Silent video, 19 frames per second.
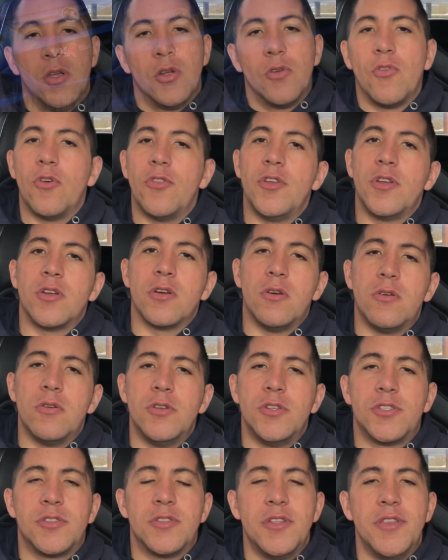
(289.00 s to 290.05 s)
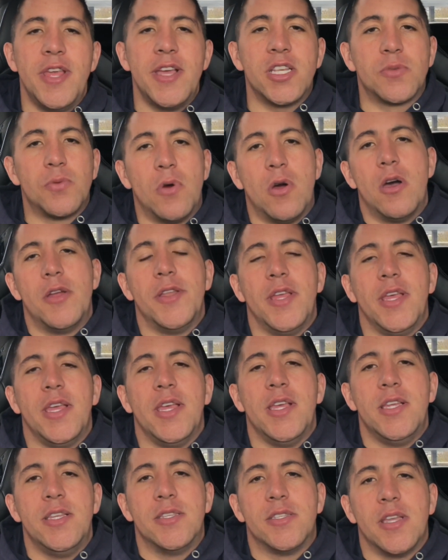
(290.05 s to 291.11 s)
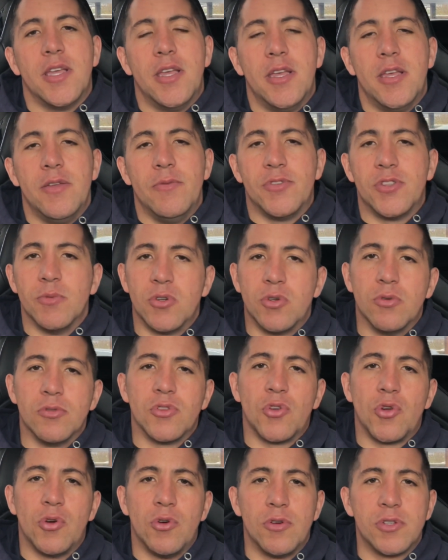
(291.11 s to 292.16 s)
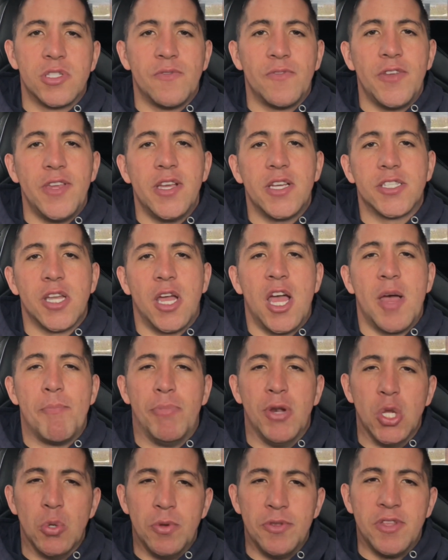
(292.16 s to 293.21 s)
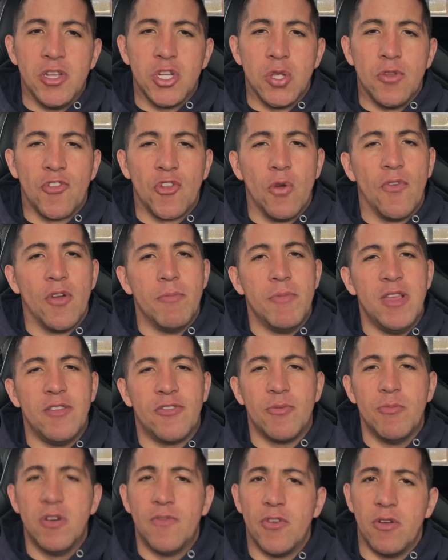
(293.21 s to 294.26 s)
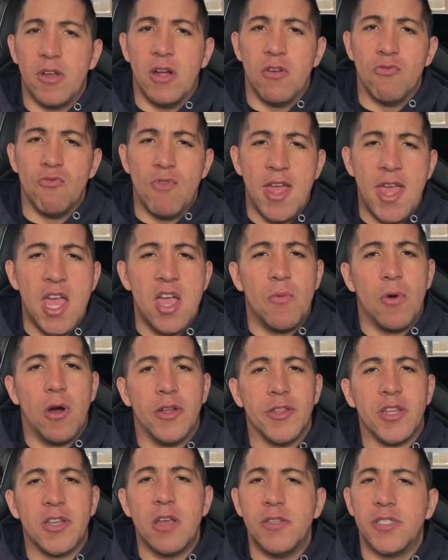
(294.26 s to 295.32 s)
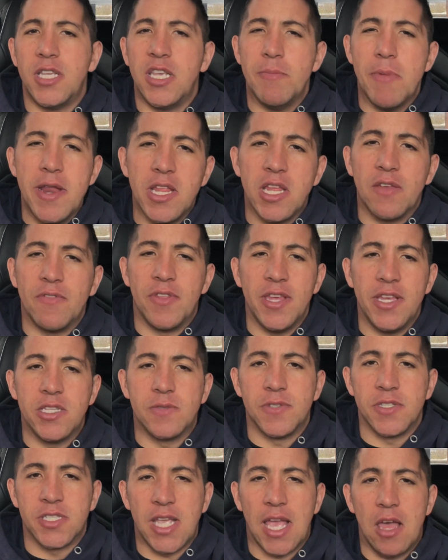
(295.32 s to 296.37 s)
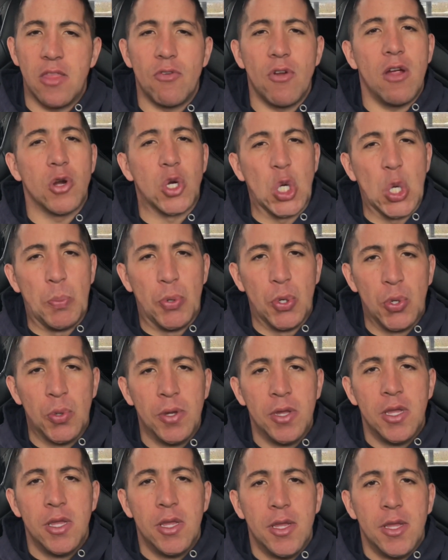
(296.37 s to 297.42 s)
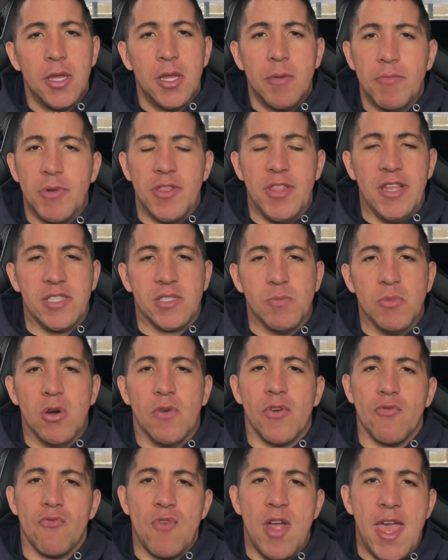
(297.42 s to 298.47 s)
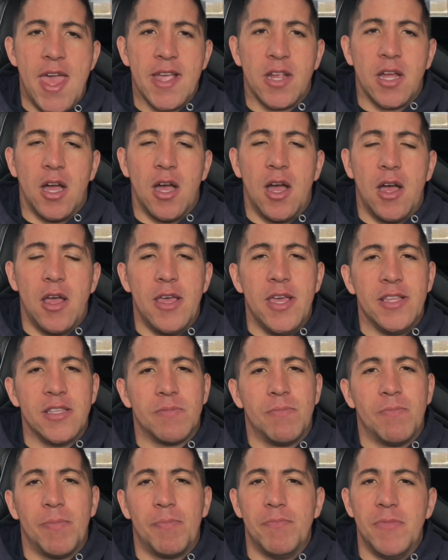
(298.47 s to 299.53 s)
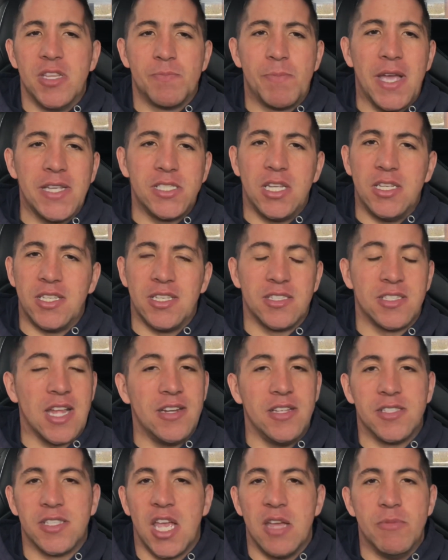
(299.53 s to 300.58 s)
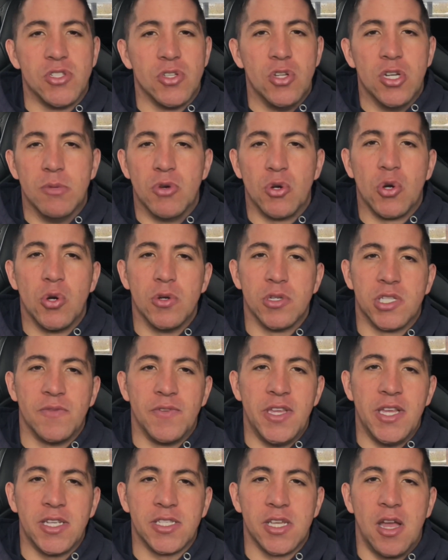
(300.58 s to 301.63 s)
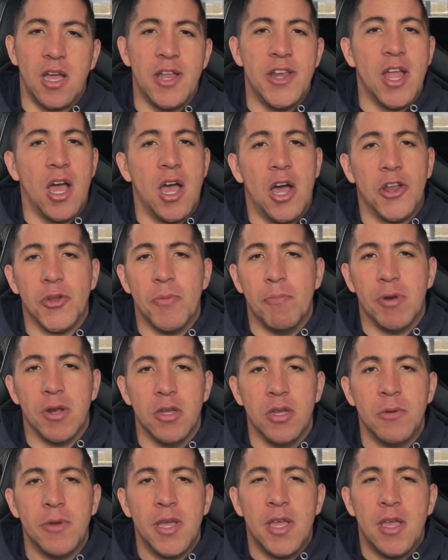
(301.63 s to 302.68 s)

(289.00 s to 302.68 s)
Right then, guys, the next one is something called the Corsa VXR Blue Edition. It's more of a rare one. You don't see many of these for sale. There are a couple, but it's more of a rare car. It's exactly the same as a normal Corsa VXR in Arden Blue.